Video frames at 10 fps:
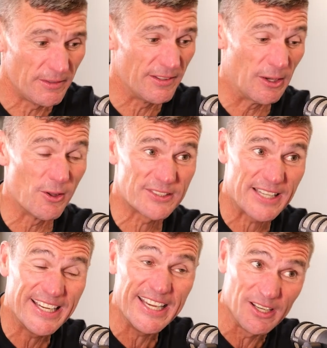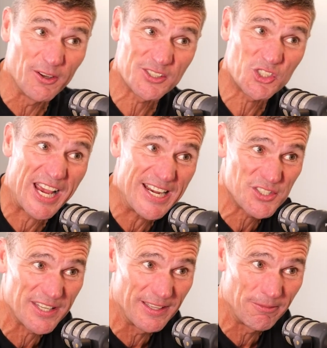And a lot's
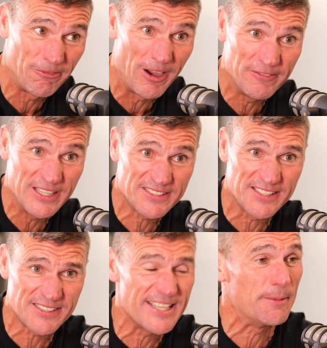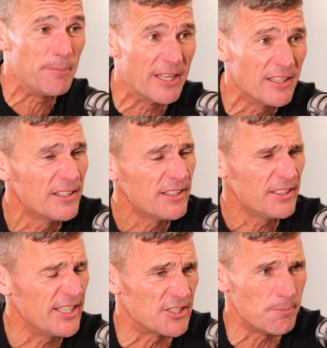changed in the 5 years since then. But,
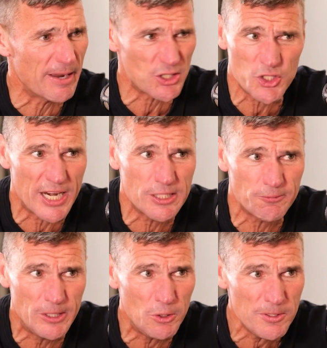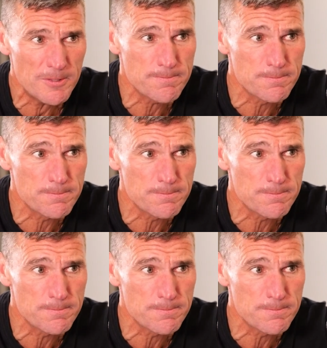yeah, did much change for you?